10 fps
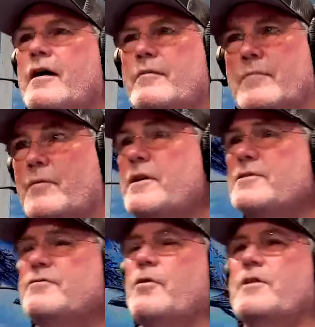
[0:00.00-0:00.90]
But when it's
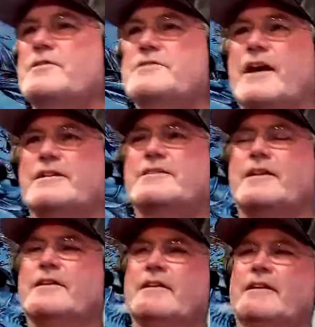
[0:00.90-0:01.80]
4 to 6
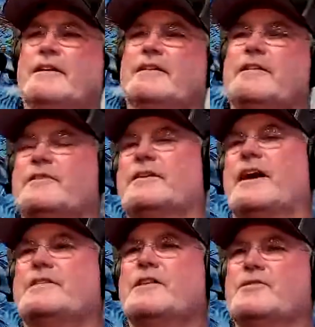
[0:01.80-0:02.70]
and, the
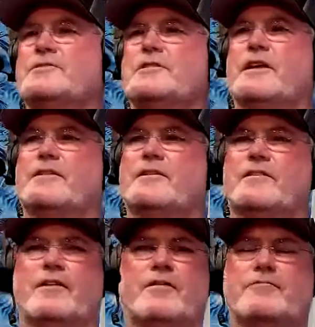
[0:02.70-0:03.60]
guy tells you that
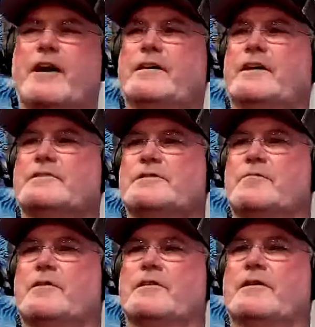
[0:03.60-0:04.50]
they're all Vikings
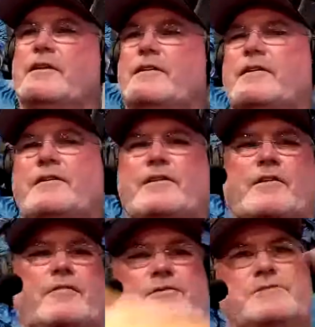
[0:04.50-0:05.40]
and then
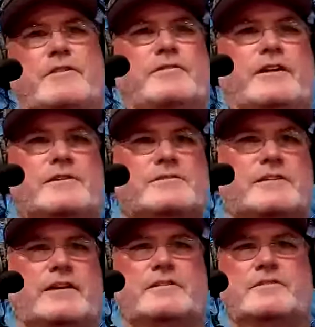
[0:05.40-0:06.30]
all of a sudden they're getting
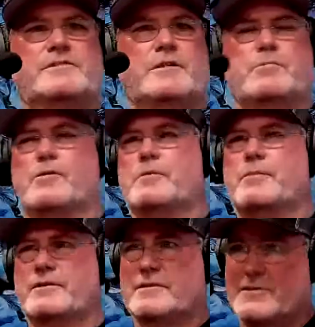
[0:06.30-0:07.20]
sick at the sea buoy,
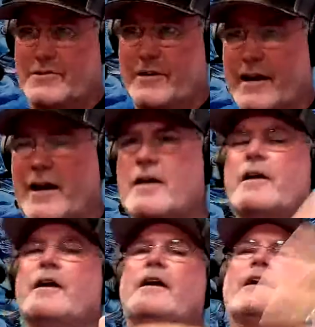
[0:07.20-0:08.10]
but because they're not,
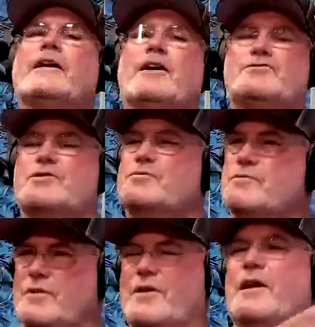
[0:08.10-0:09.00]
it just,
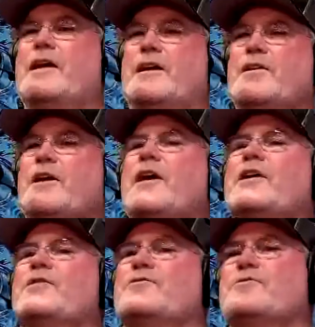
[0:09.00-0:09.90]
it
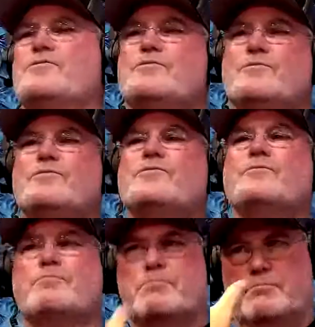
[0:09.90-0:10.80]
can
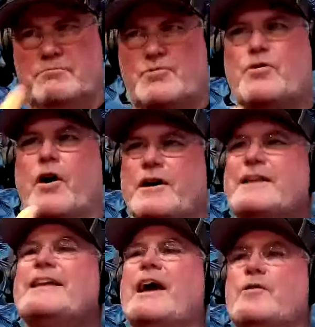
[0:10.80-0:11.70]
draw you
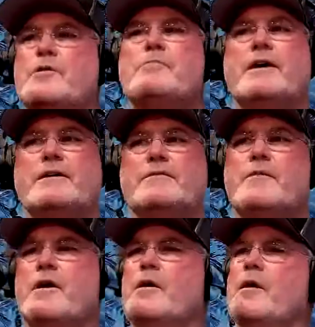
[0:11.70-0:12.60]
down a bit.
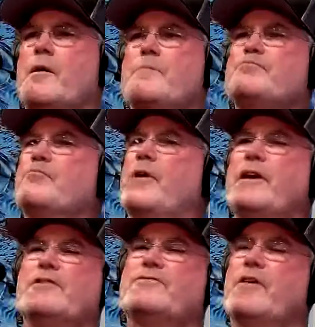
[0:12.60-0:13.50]
But
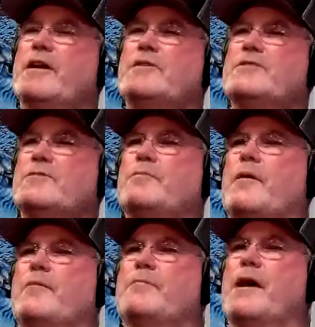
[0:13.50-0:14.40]
he's funny. He says,
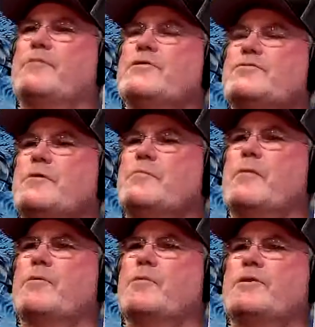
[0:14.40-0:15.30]
well, Bob, just
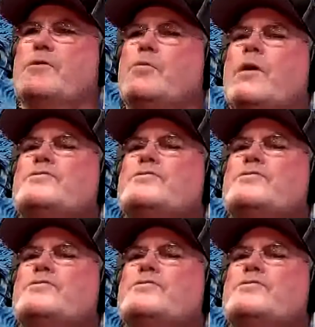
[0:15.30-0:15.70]
remember, we do one